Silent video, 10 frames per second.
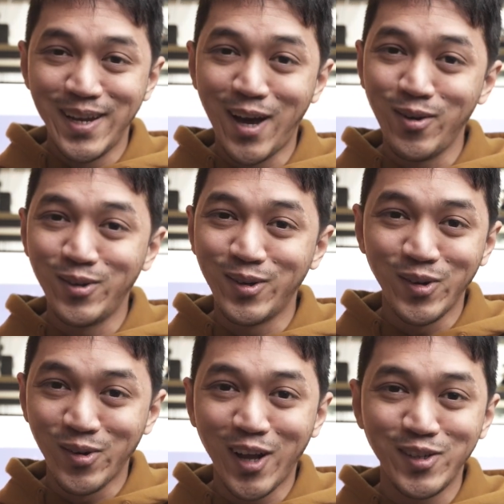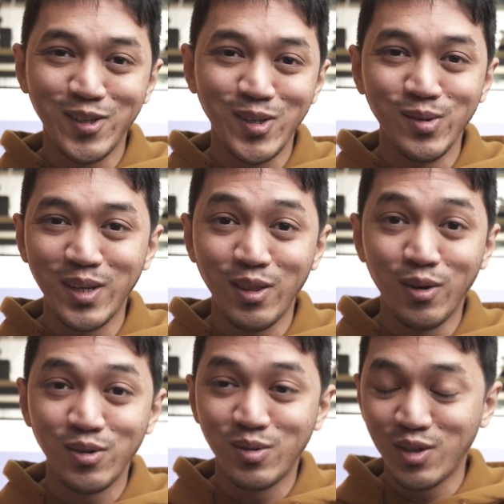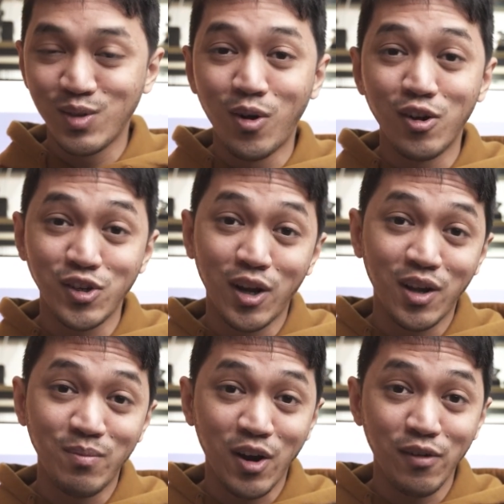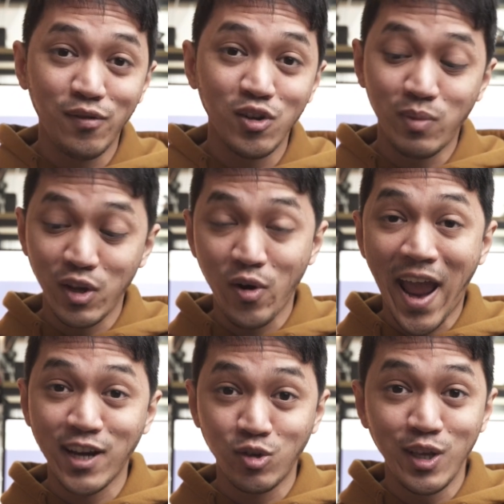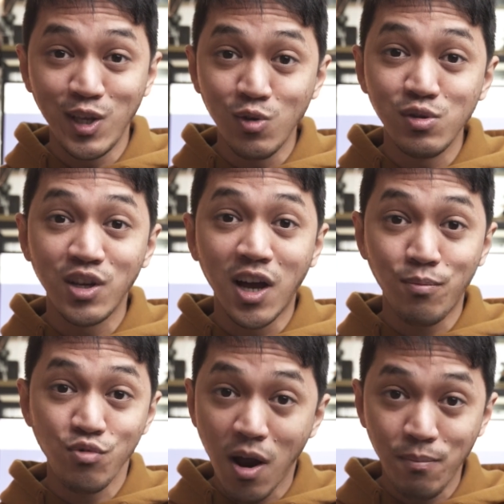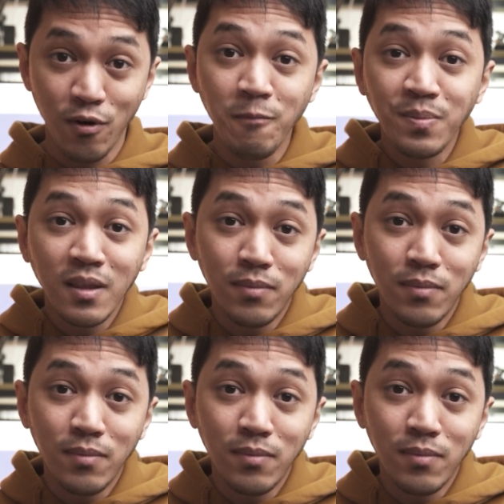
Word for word: now you're, you're not just using those small shotgun microphones, but you're actually using a proper